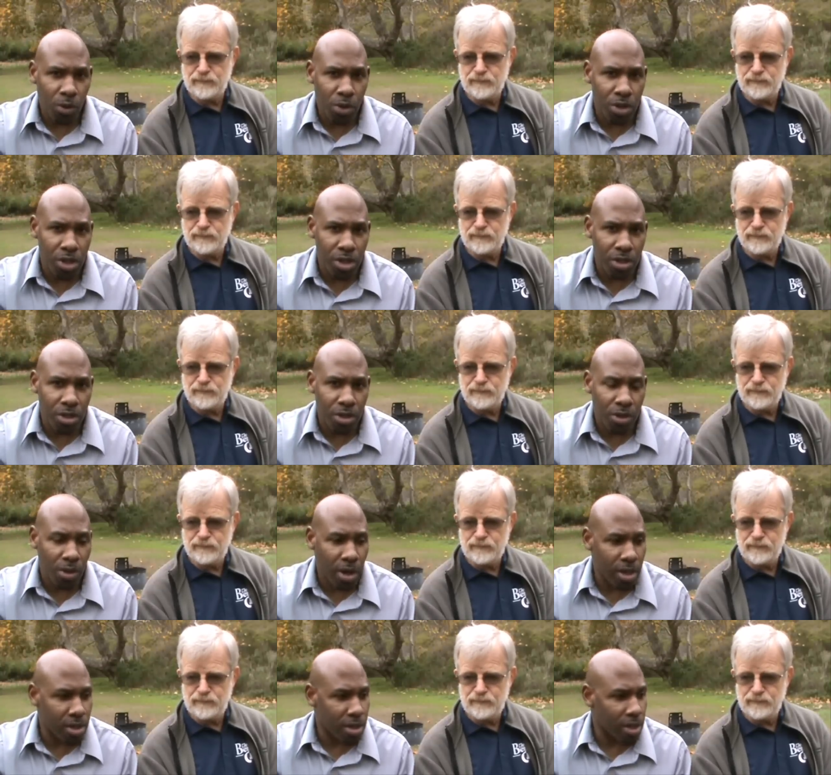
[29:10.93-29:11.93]
Speaker 1: the Lord Jesus
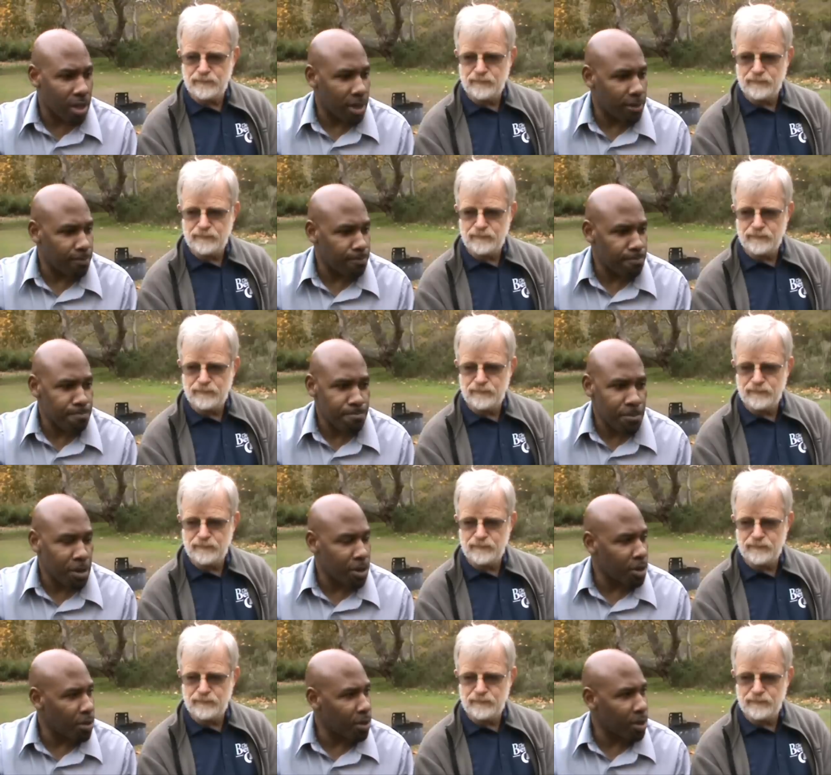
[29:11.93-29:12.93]
Christ, um,
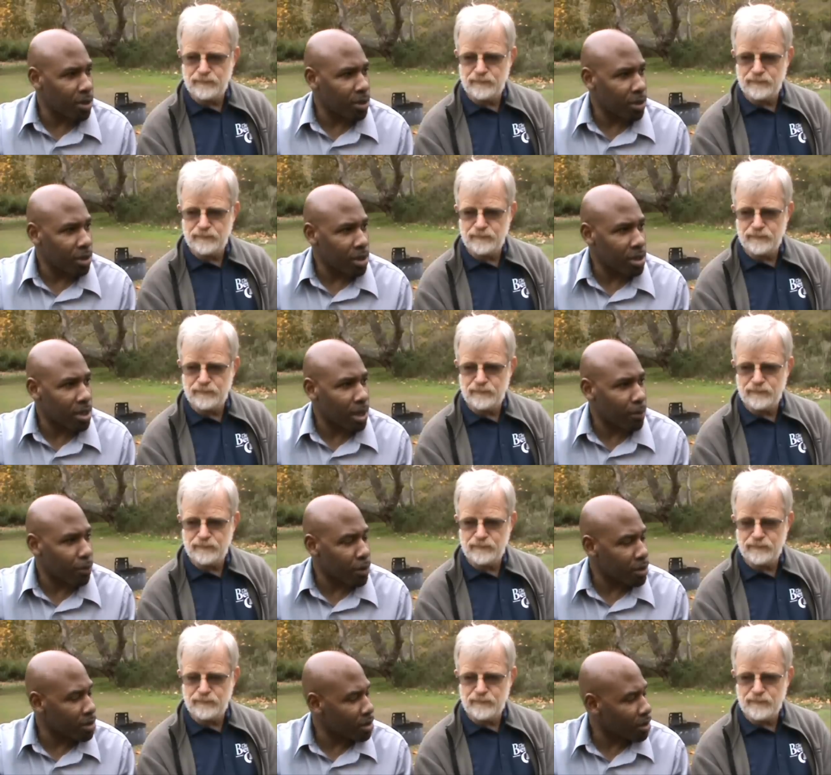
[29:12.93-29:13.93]
you know what? It's time
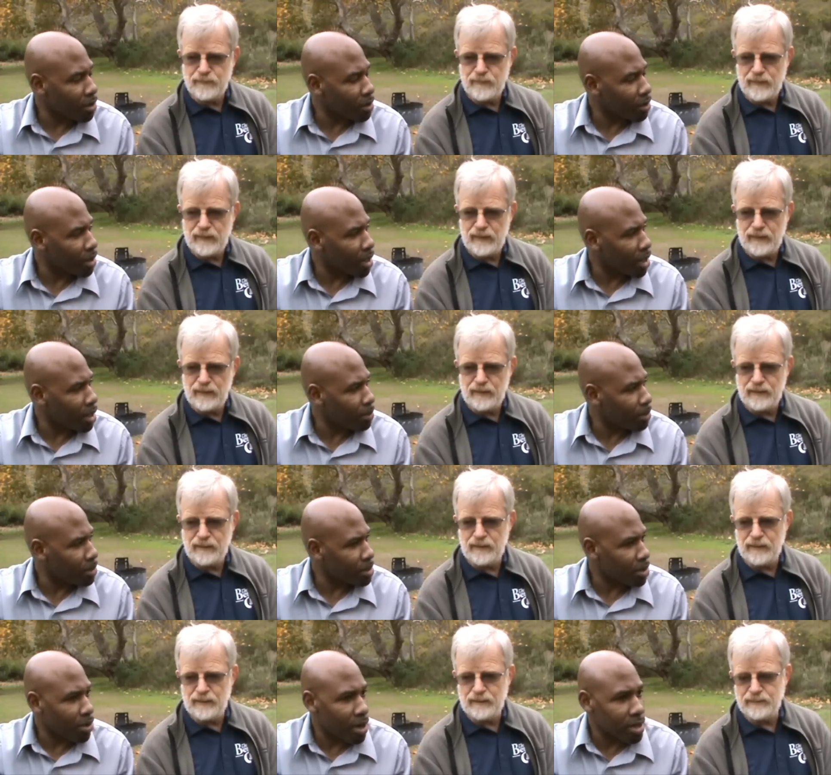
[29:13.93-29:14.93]
for us to start looking up
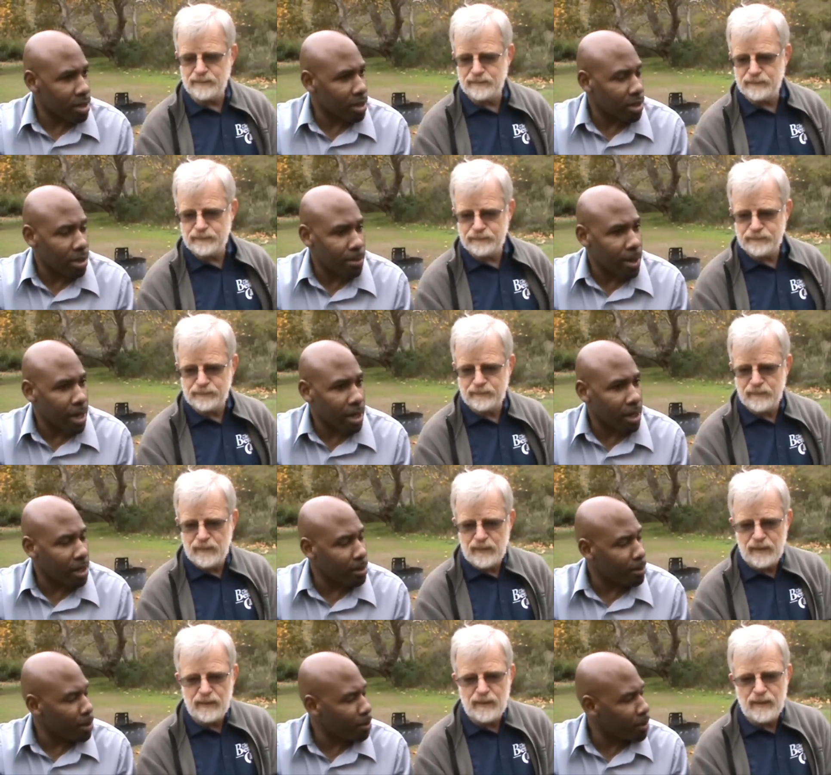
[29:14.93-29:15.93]
because yeah. Christ can come back at
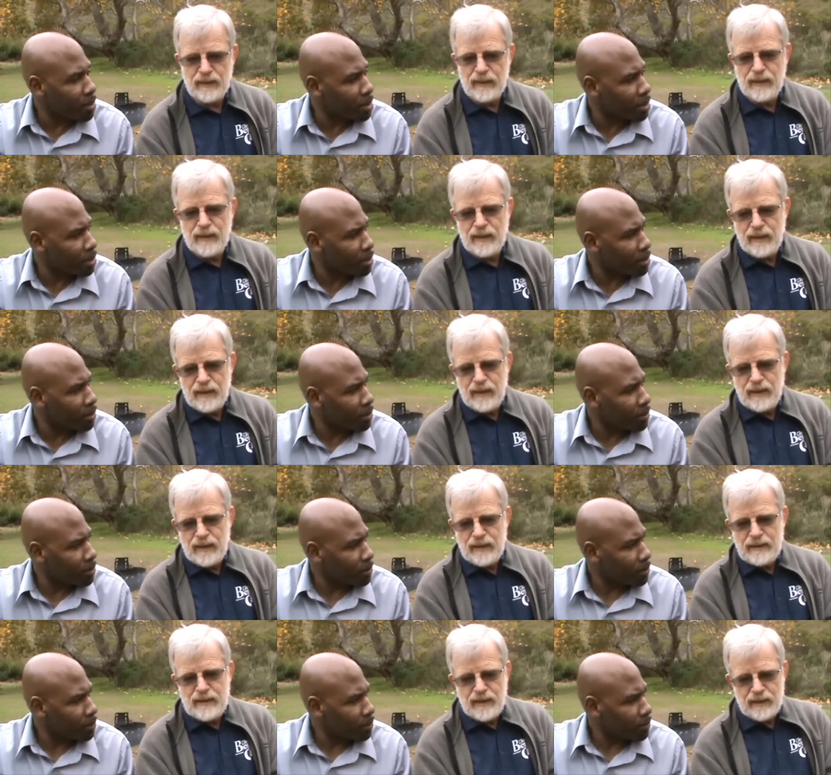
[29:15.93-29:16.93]
any moment.
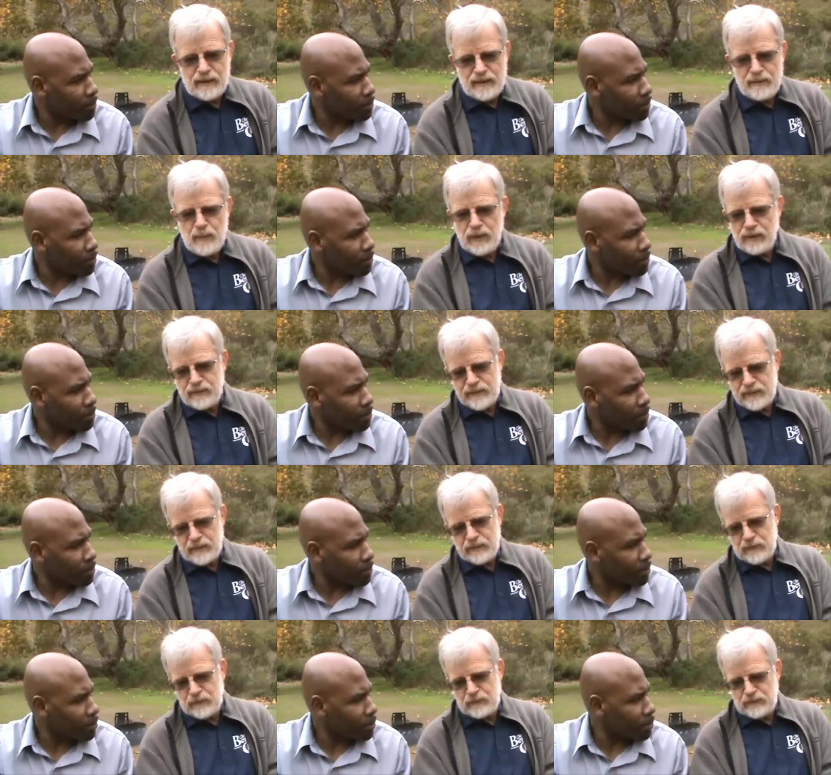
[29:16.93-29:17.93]
Speaker 2: Yeah, and Mark,
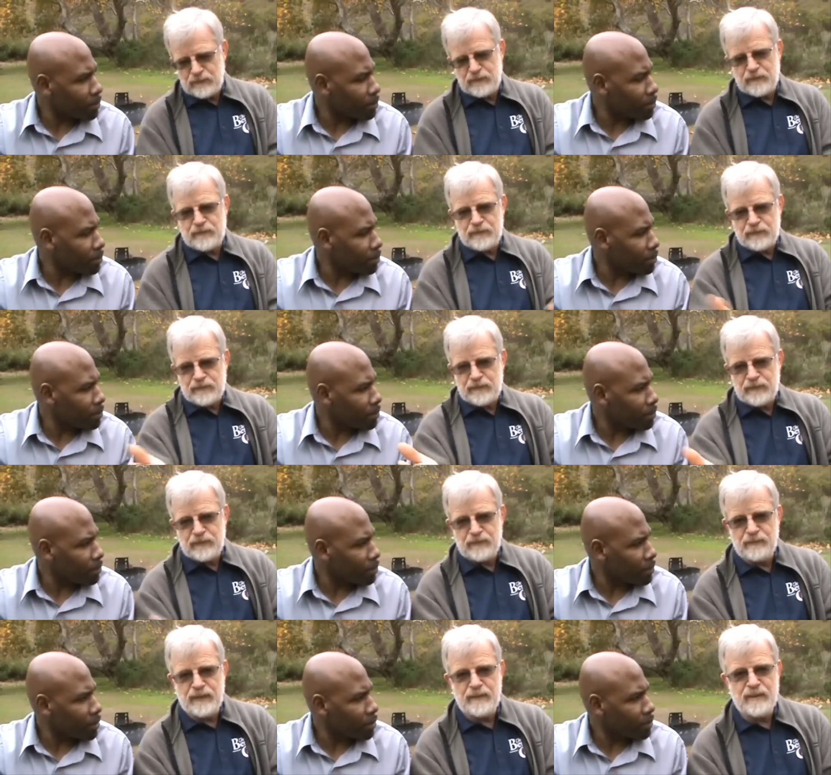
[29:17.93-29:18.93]
so
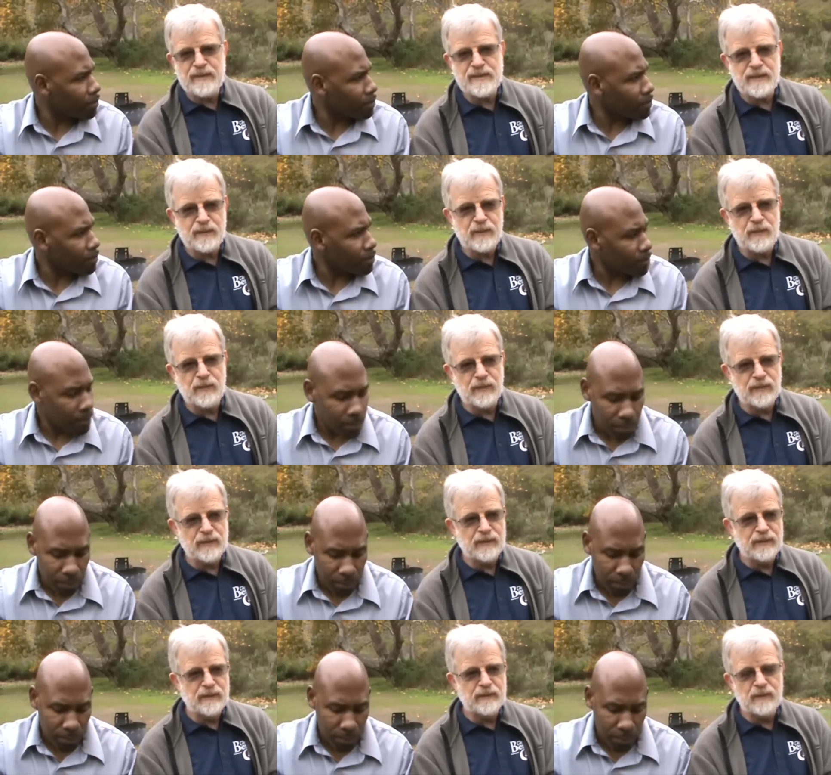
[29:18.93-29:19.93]
for maybe some who
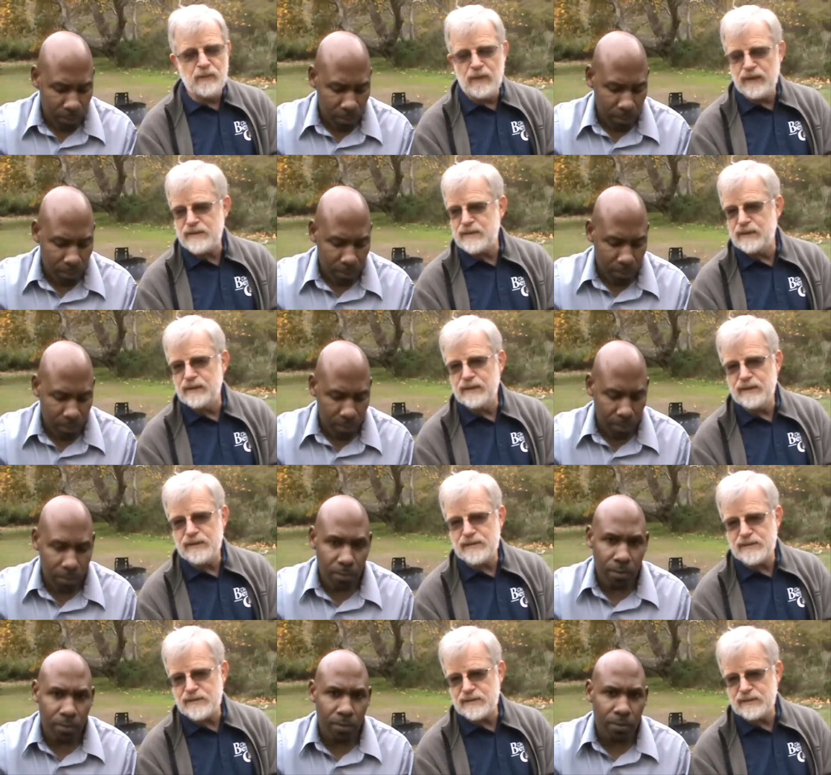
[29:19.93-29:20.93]
are watching
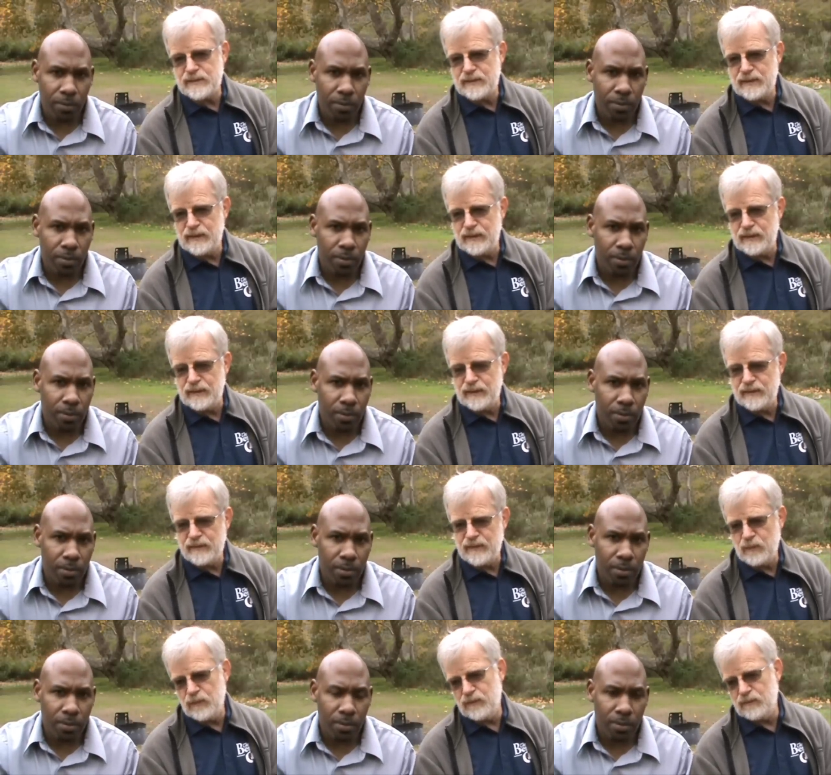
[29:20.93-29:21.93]
this and they
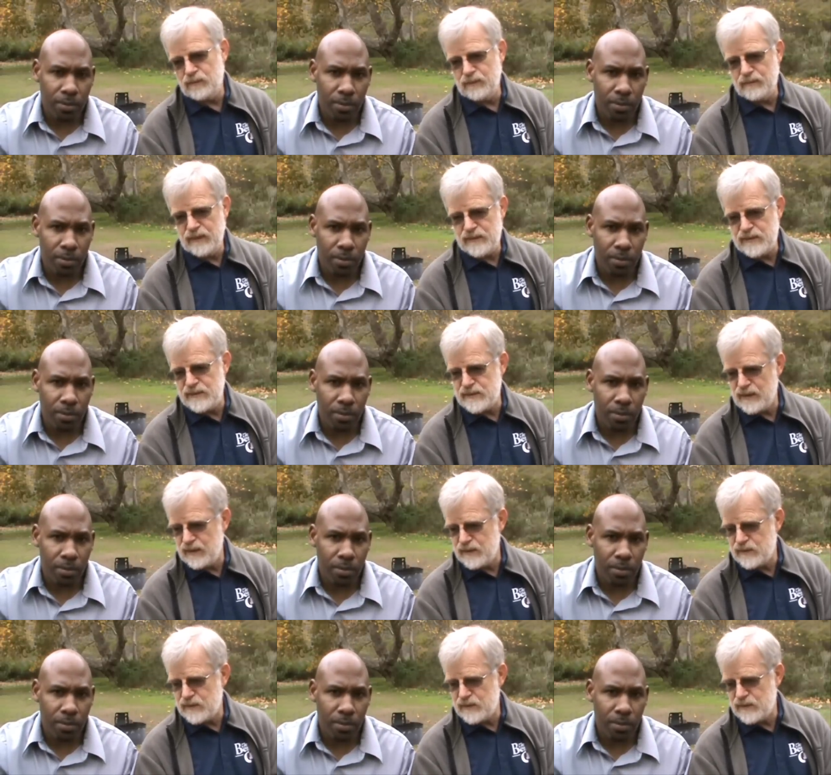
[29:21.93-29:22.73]
say, well, what makes these